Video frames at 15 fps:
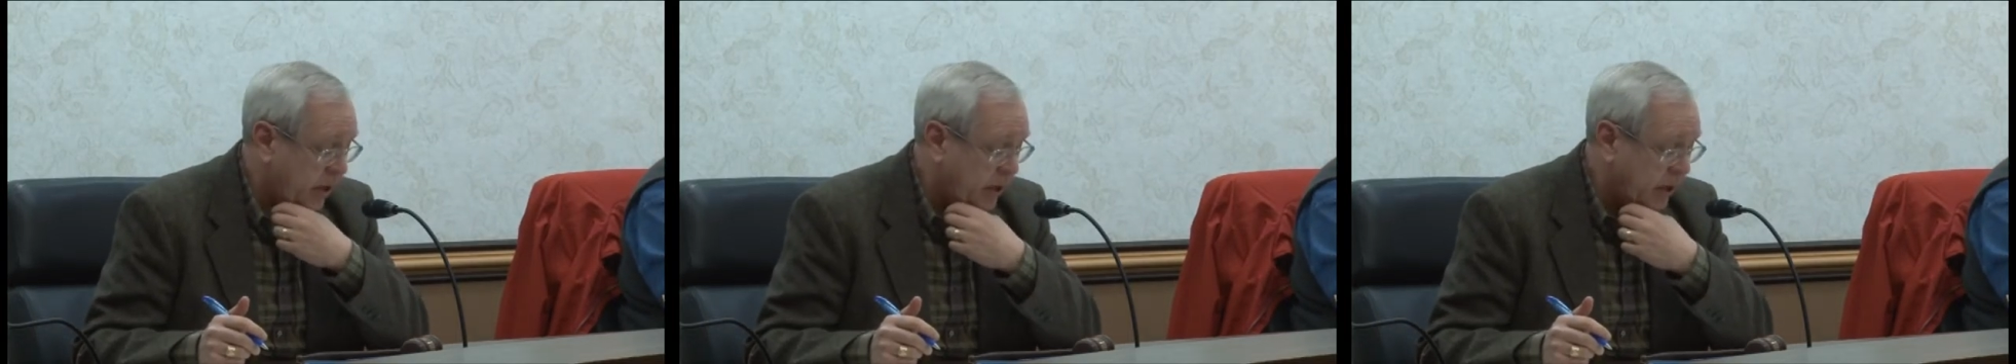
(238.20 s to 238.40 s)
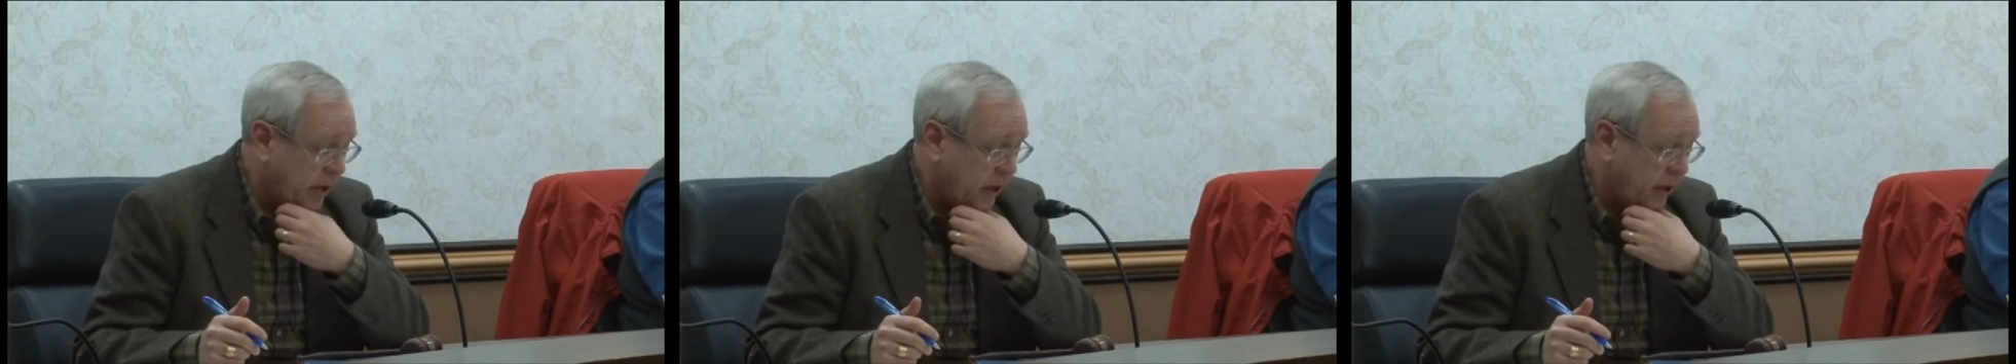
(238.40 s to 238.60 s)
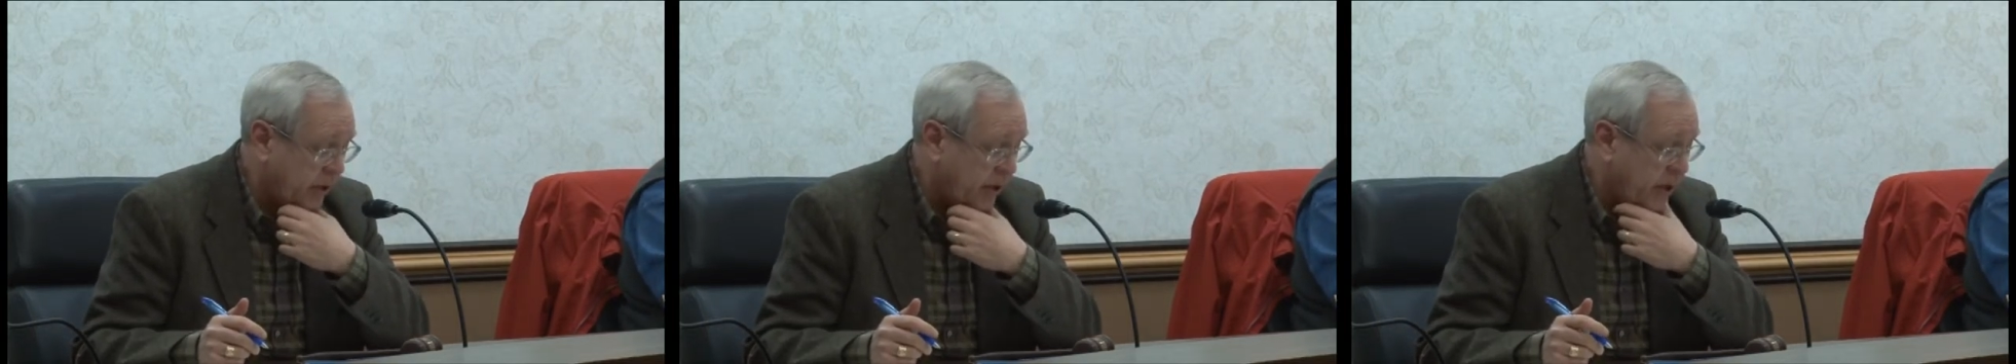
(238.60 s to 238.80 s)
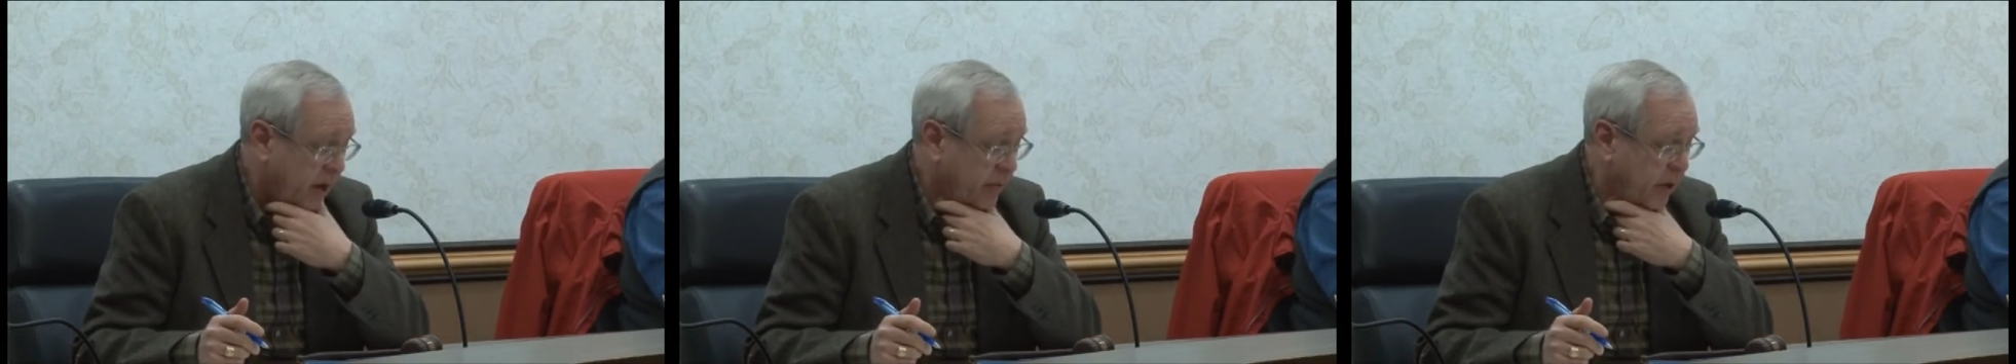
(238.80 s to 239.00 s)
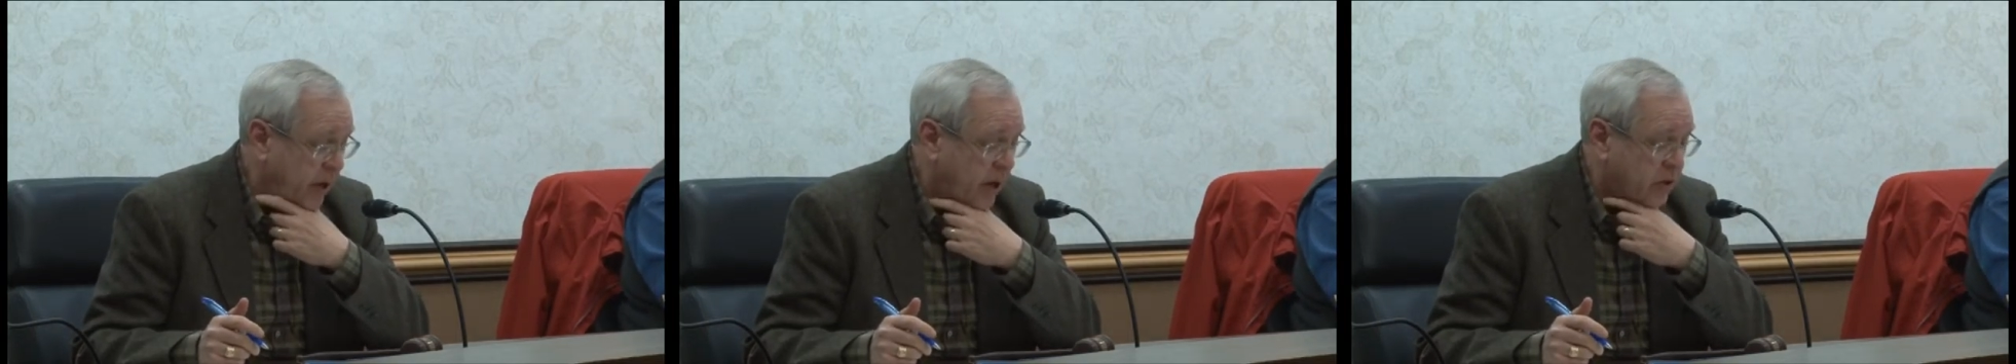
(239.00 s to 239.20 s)
I declare the
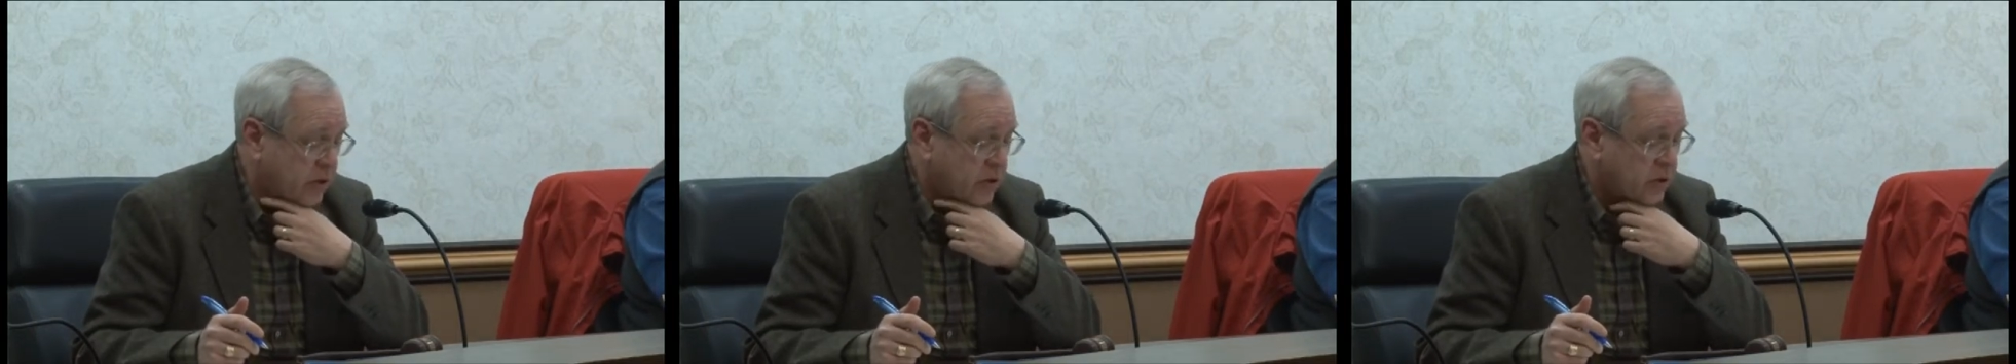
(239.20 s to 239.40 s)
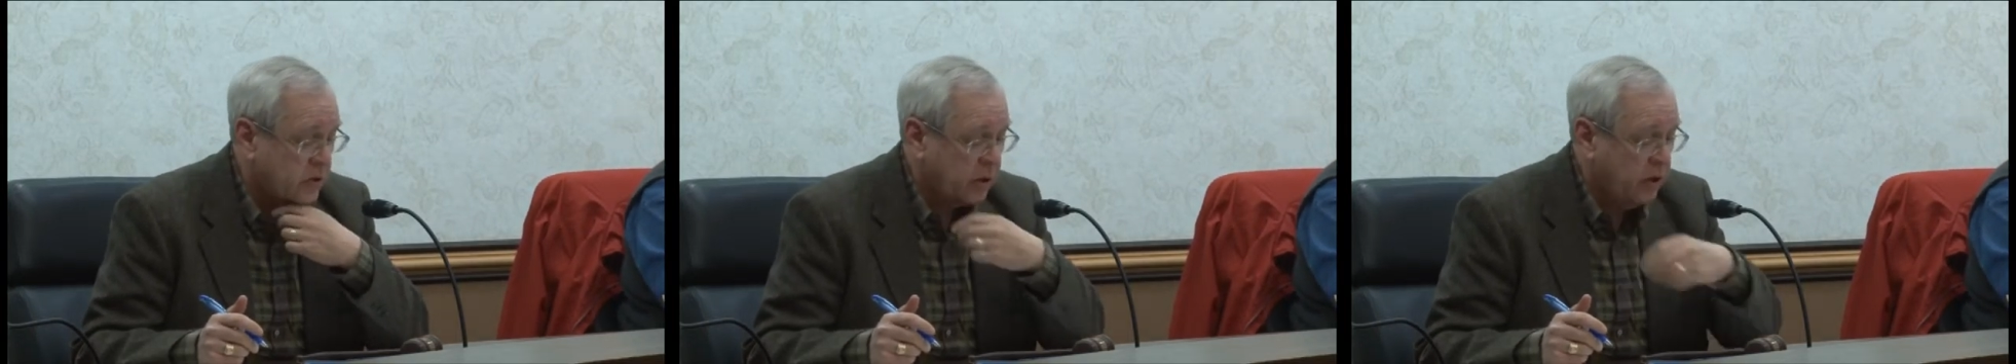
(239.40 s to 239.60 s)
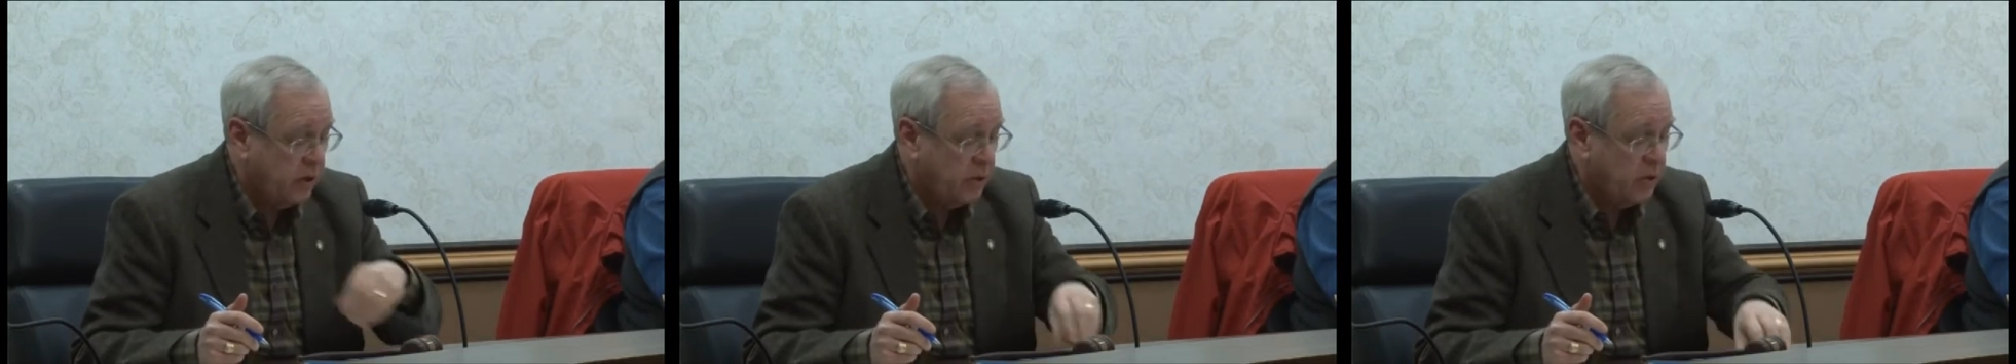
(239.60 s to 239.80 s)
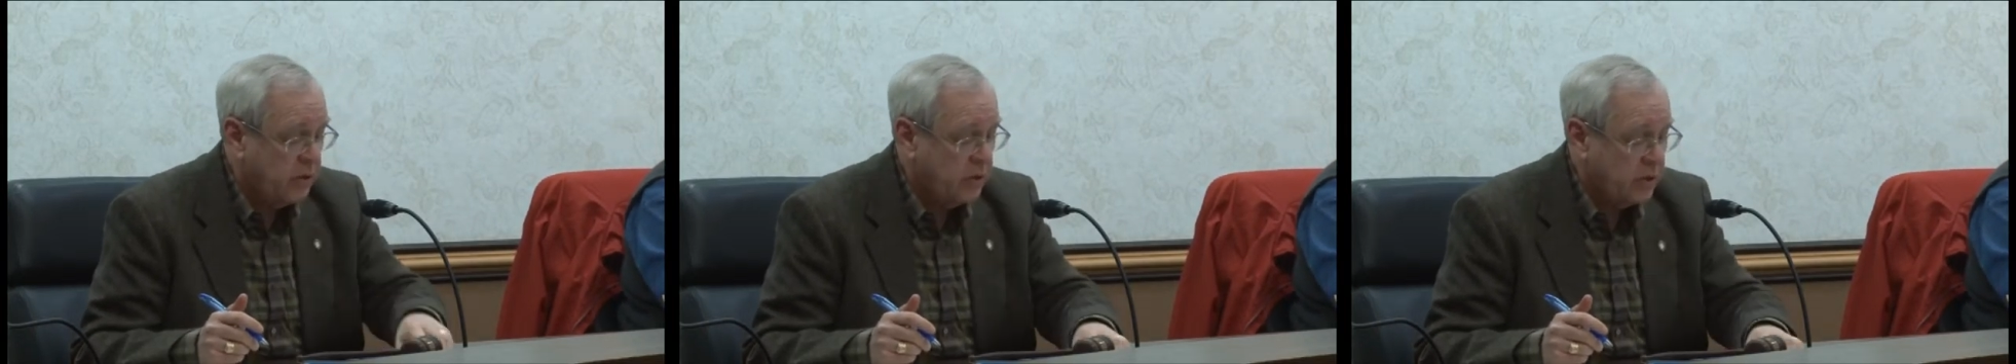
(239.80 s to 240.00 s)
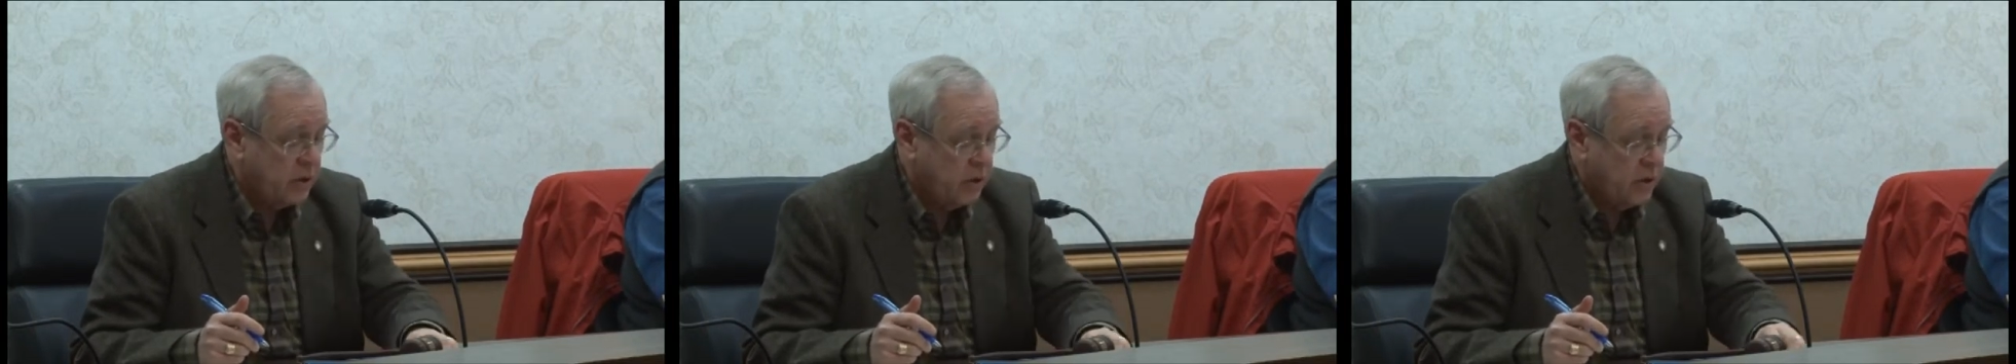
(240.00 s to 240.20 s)
nominations closed.